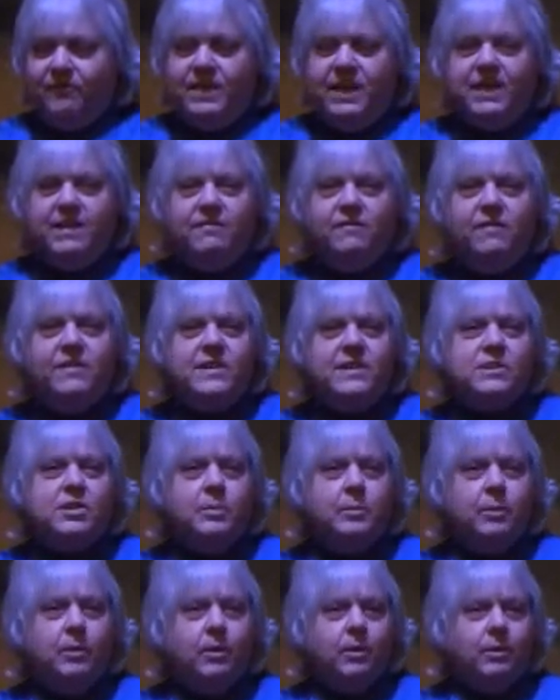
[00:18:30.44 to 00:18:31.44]

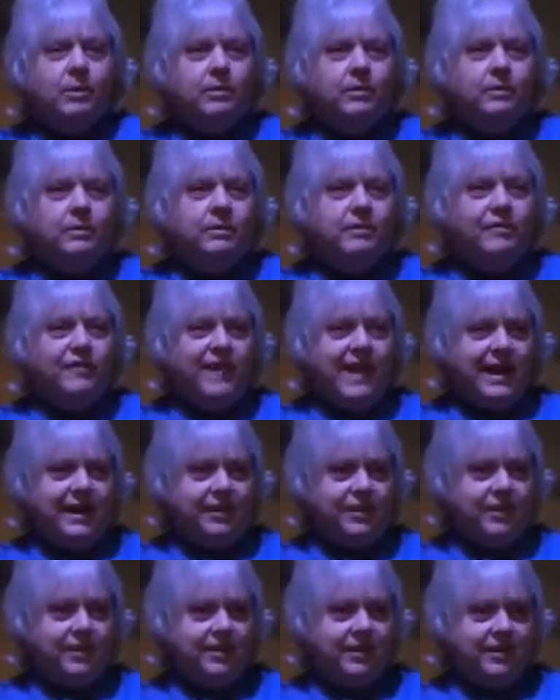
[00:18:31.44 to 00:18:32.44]
invisible
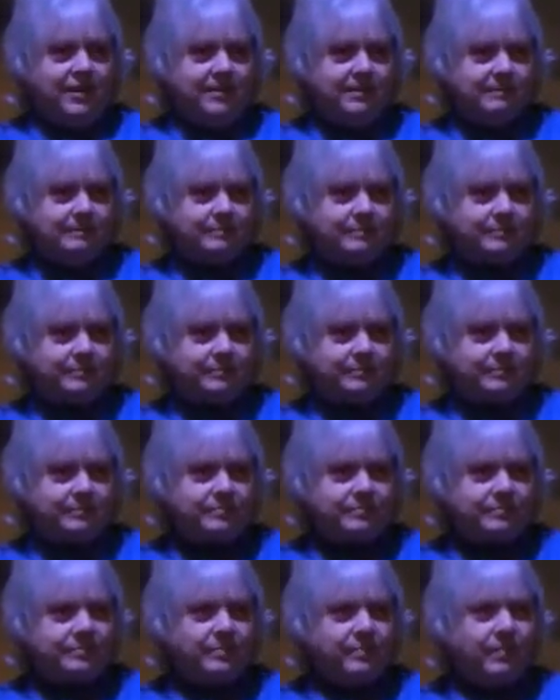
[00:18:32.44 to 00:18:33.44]
faith.
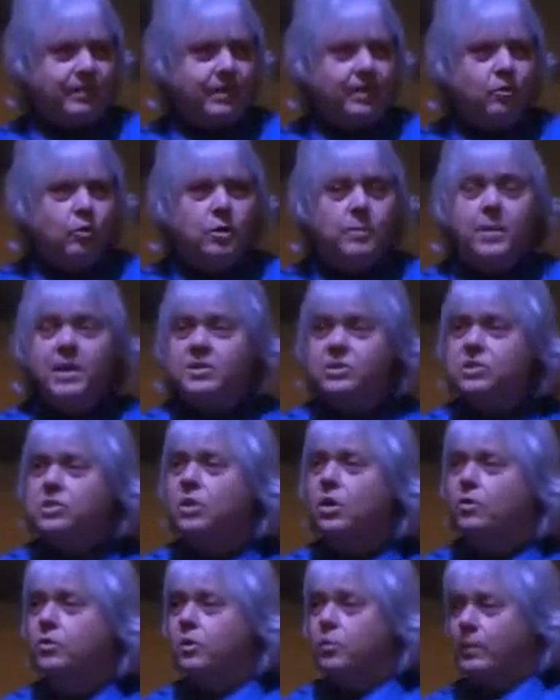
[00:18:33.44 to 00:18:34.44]
We must
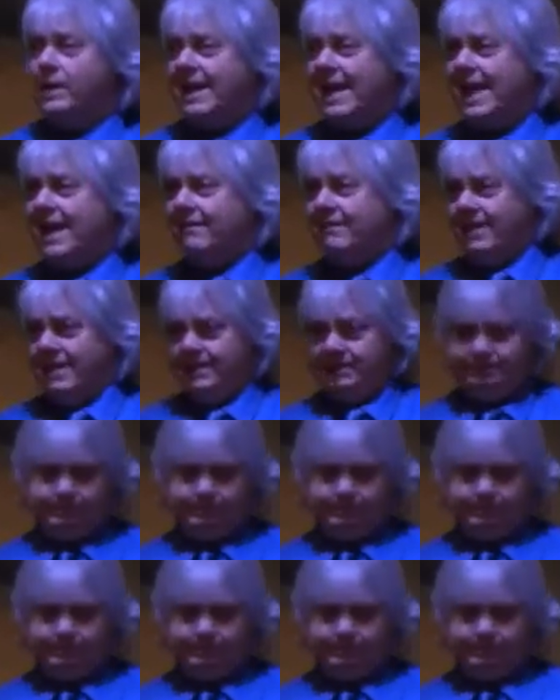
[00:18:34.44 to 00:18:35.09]
know that we have it.